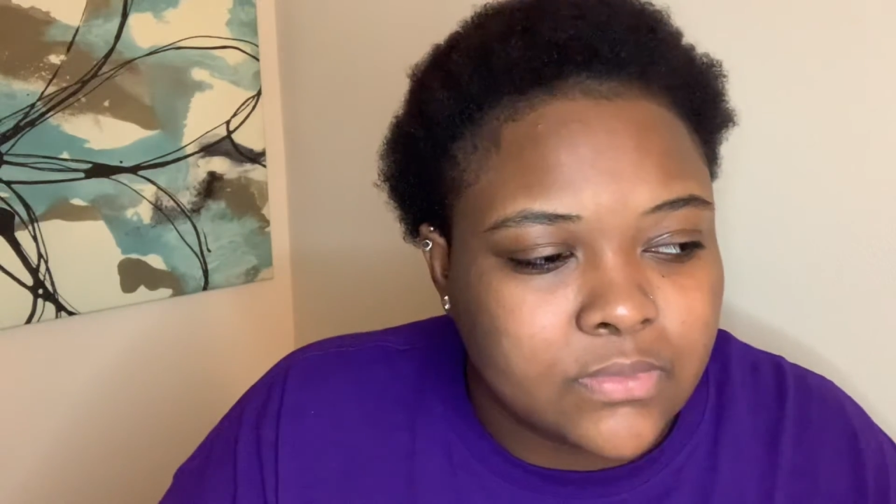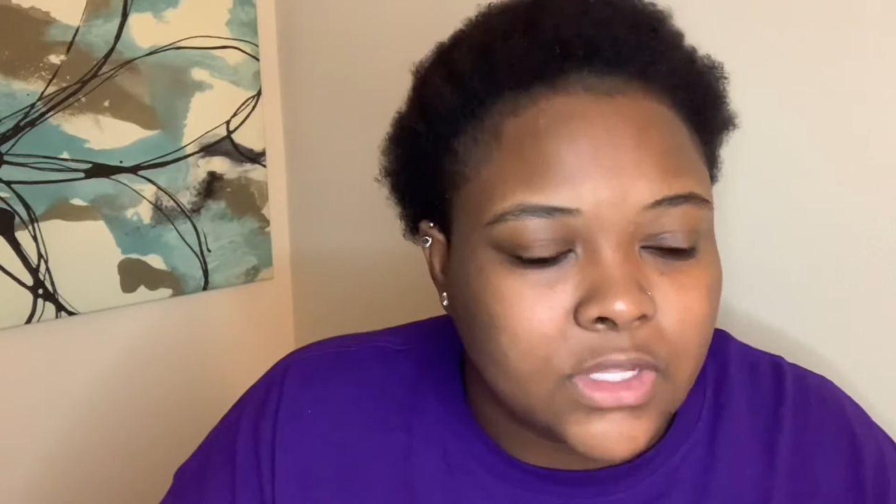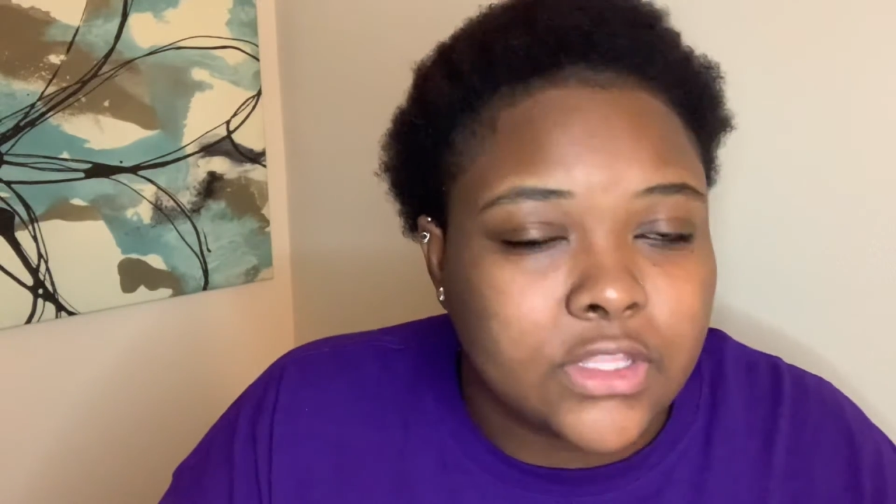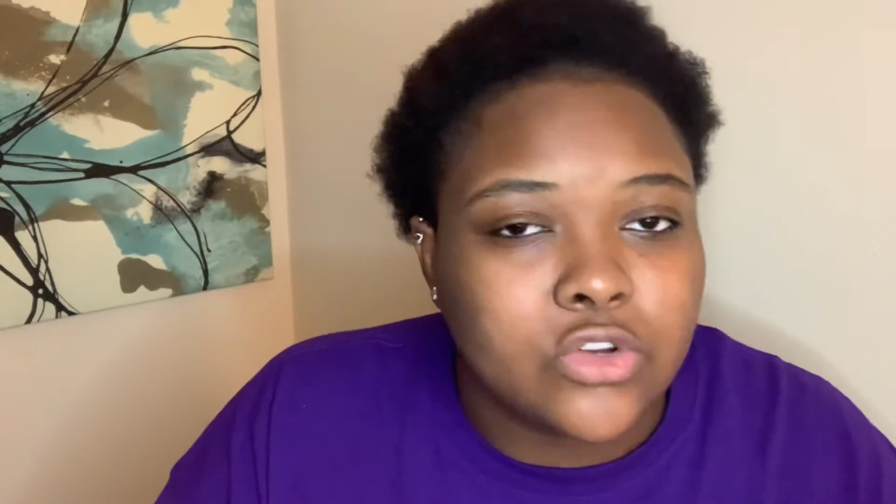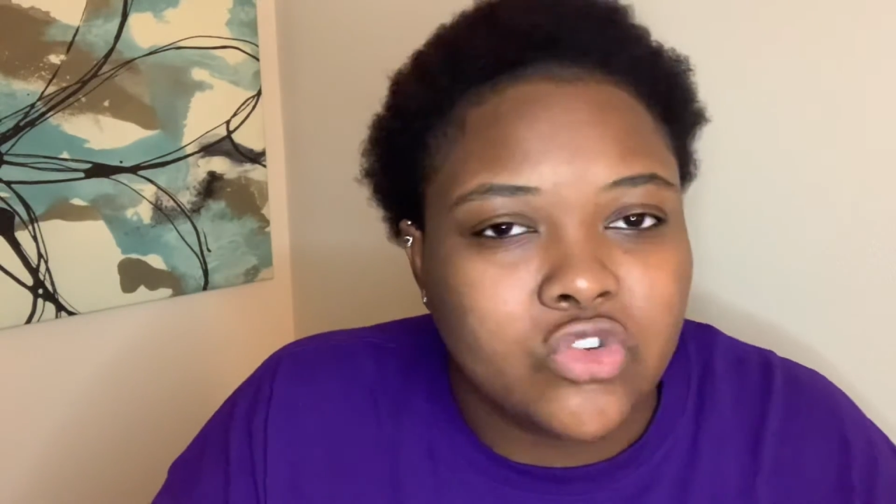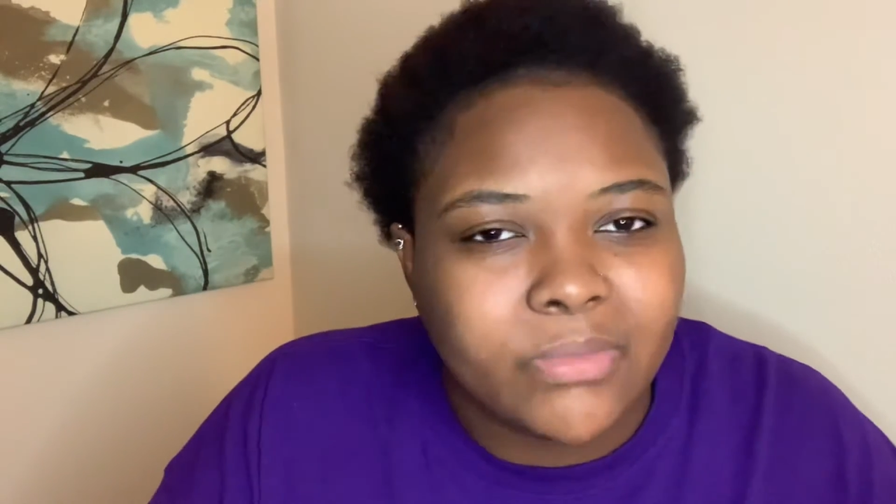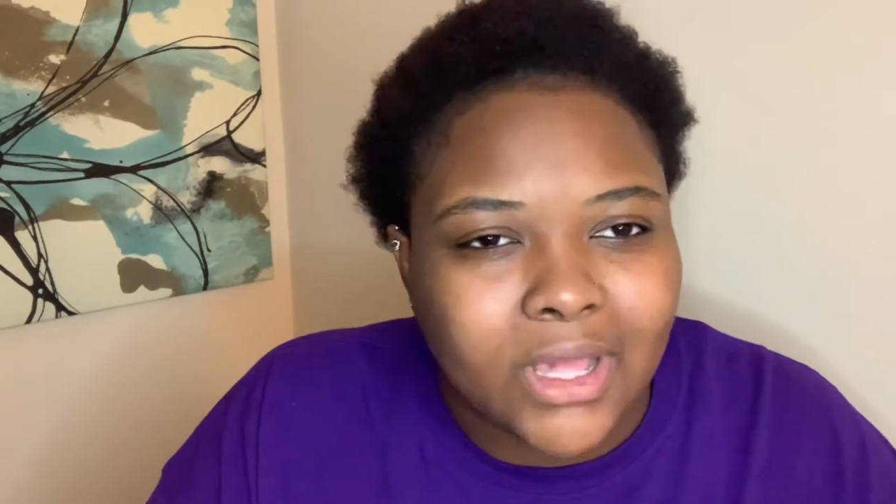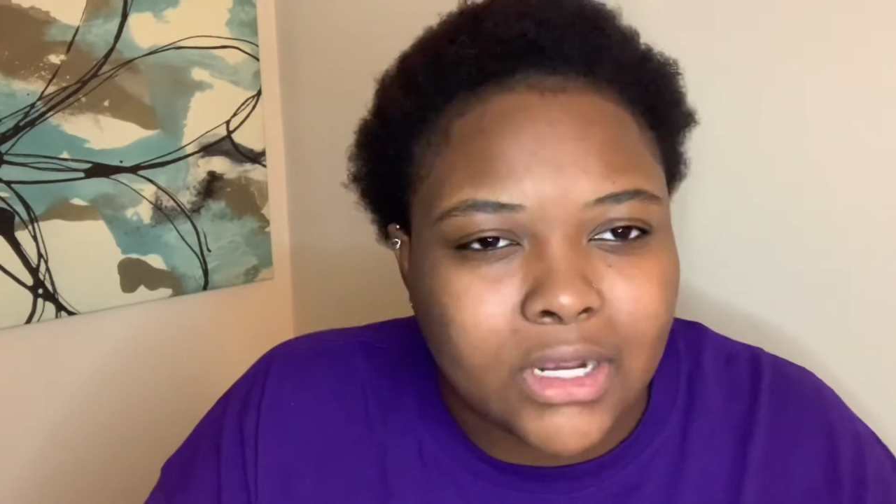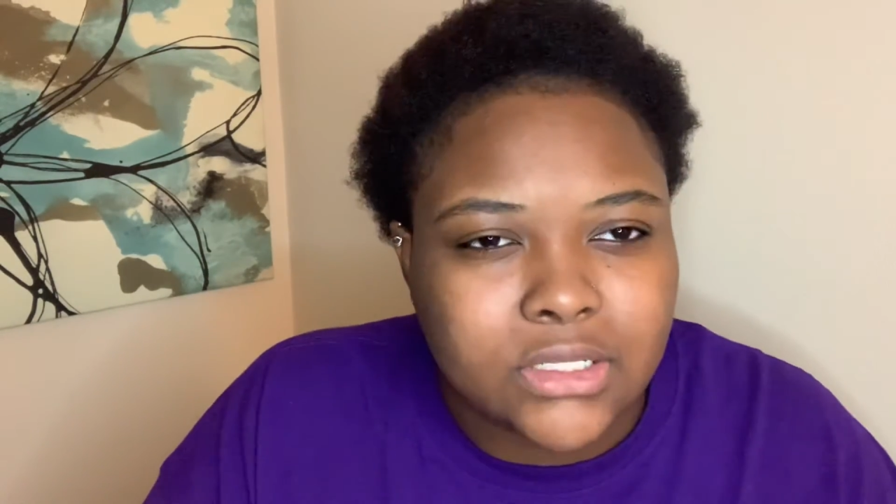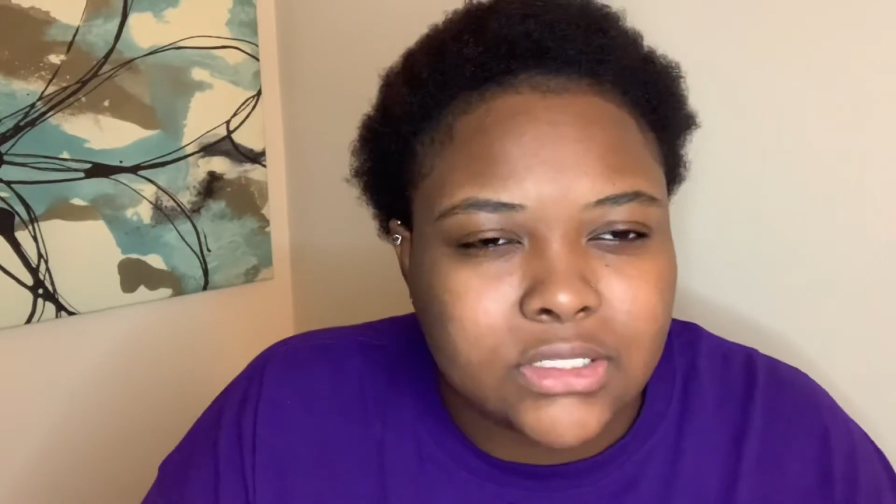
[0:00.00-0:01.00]
And they're New
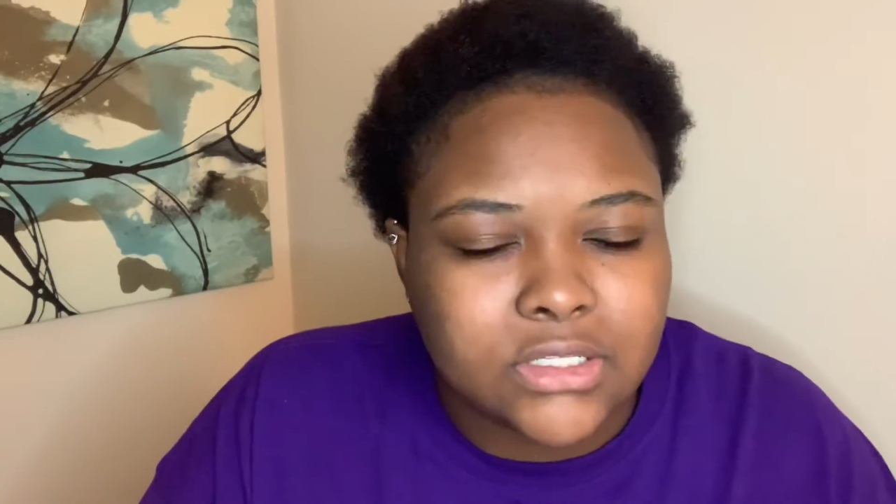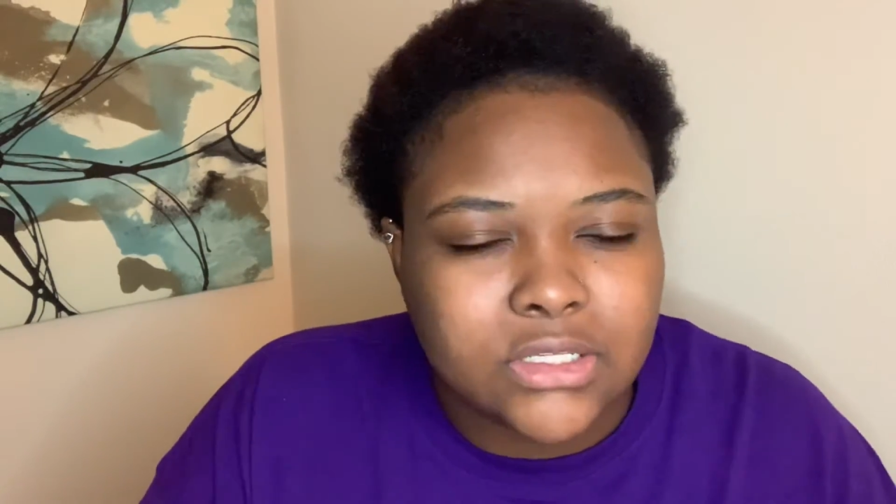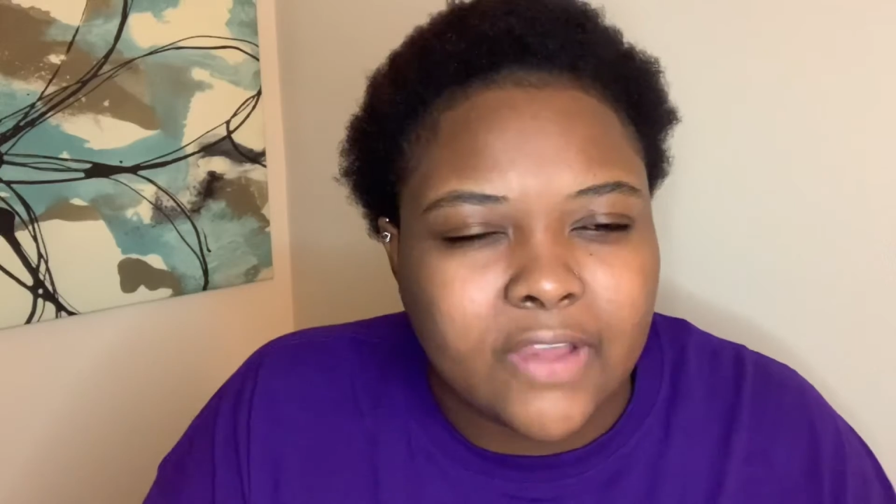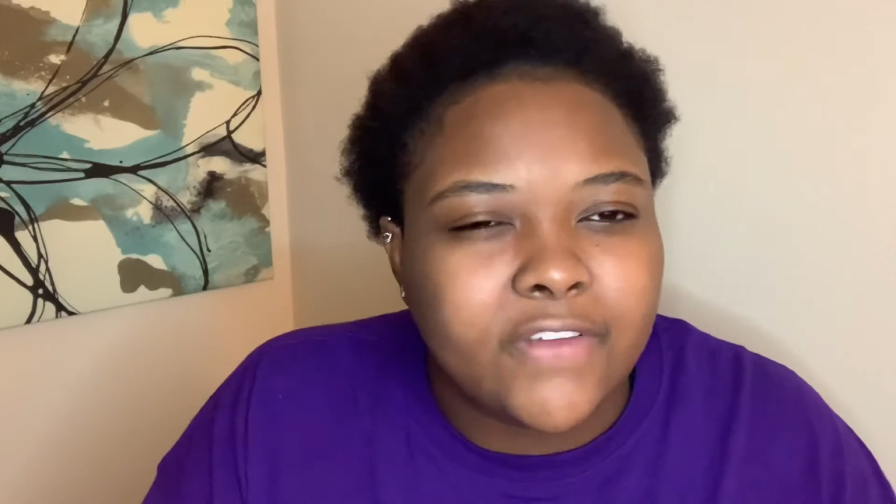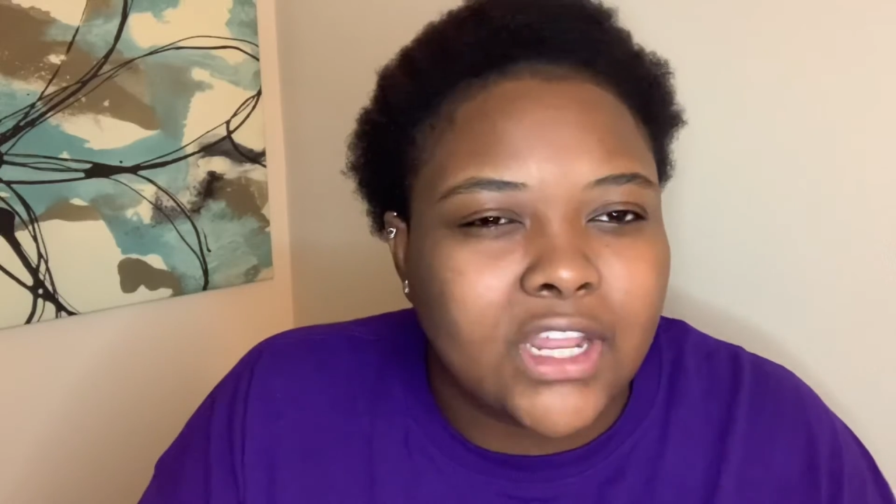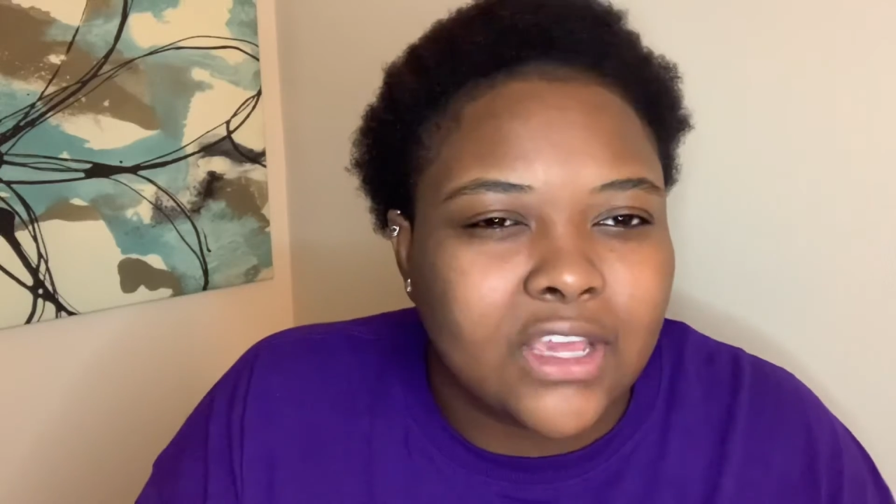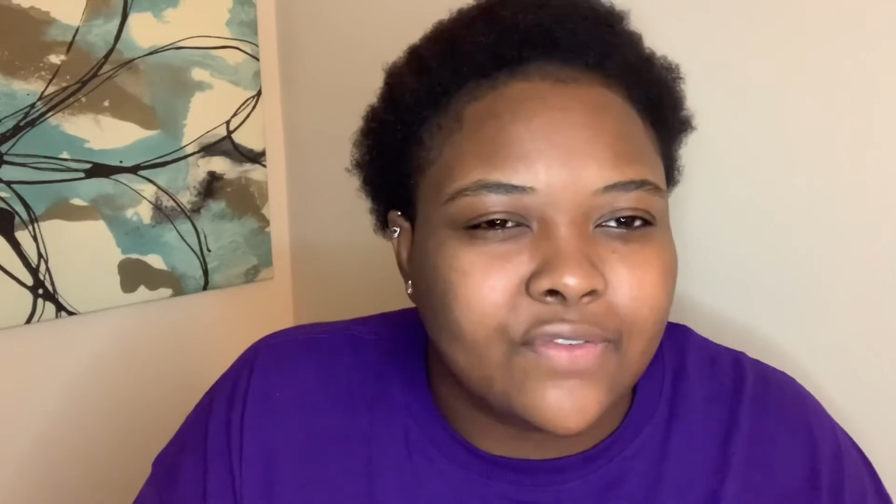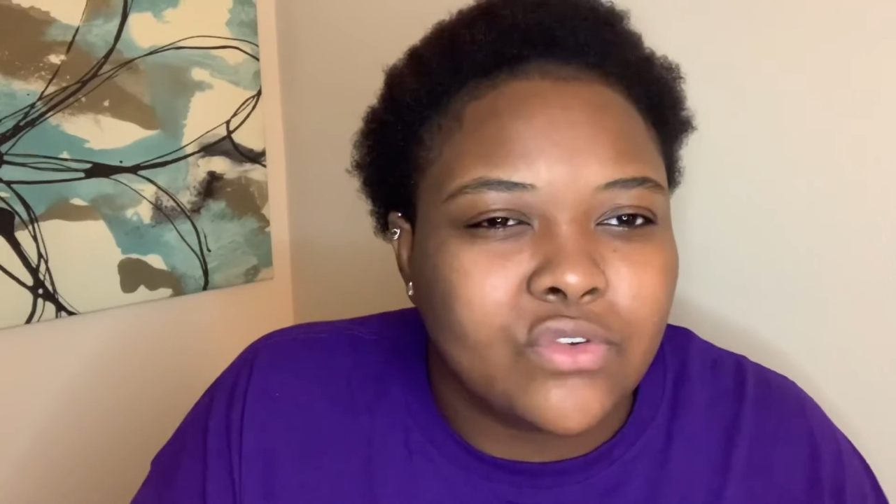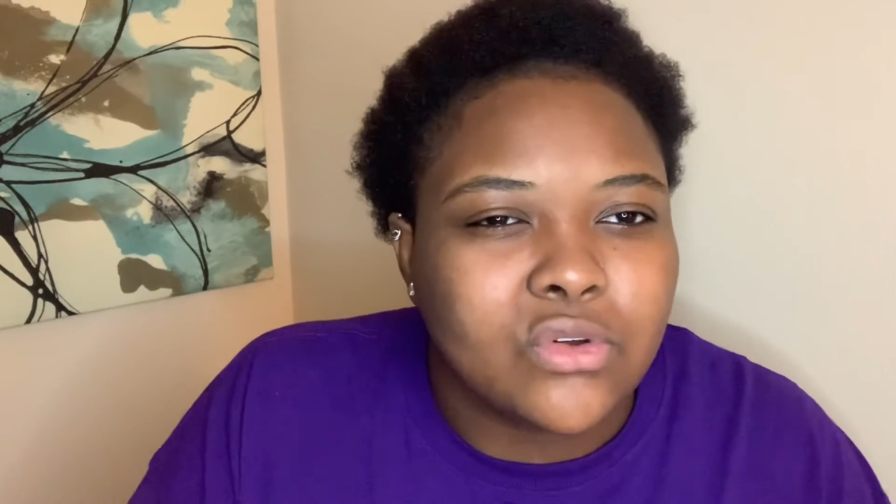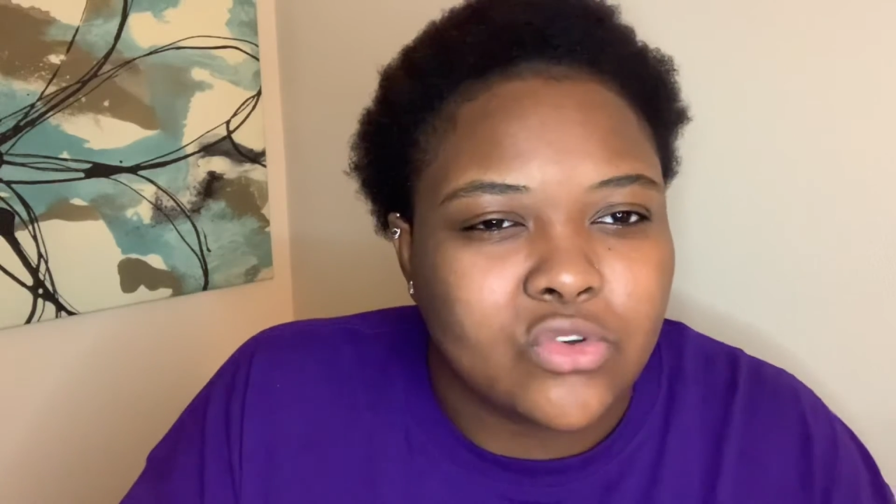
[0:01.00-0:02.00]
Balance. I feel like if
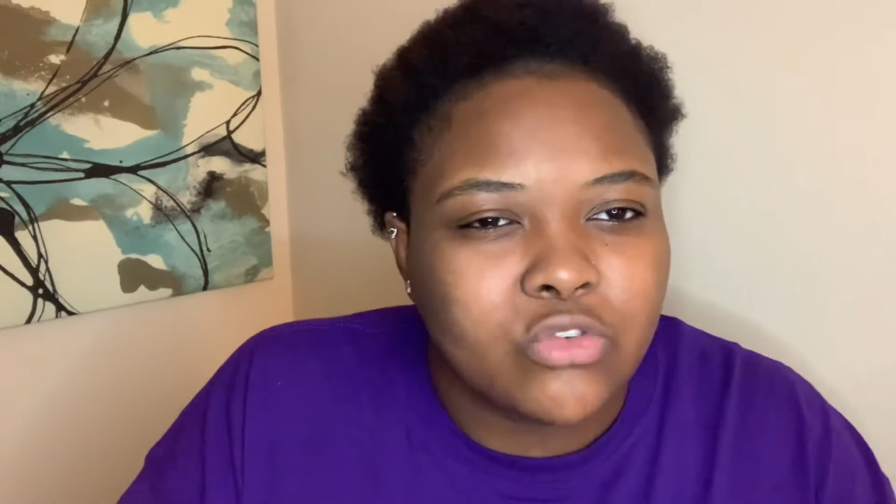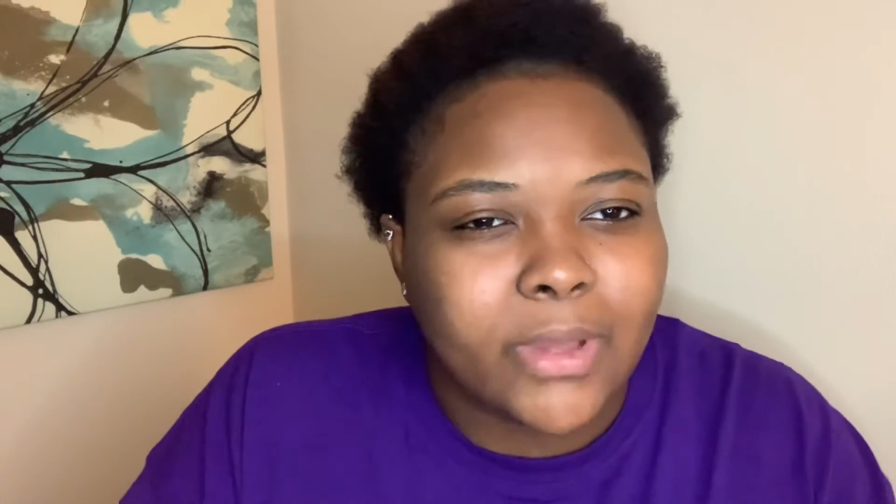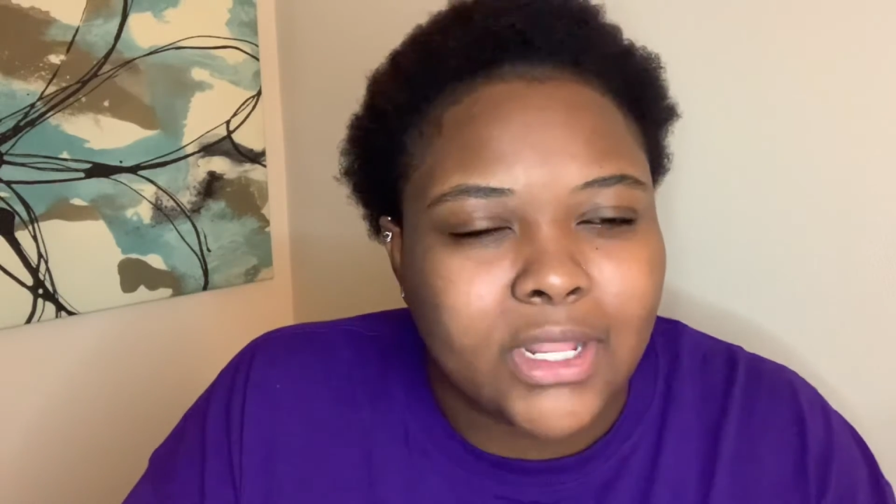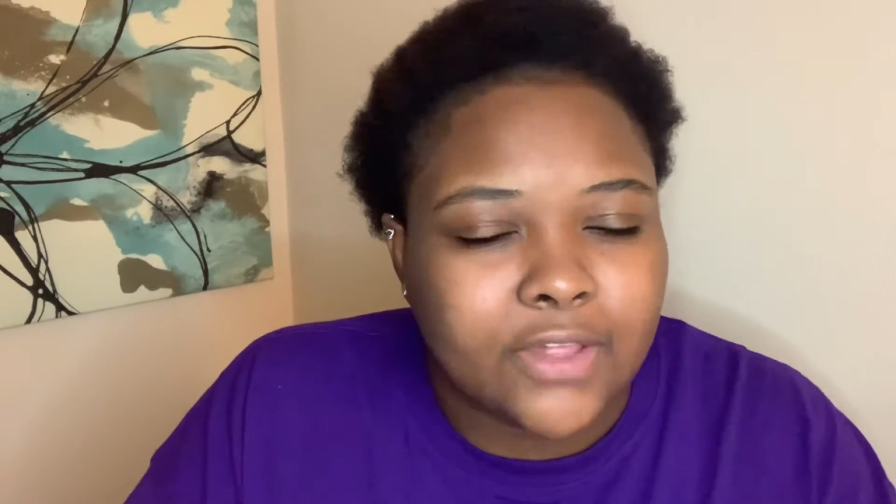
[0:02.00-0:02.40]
you're a New Balance,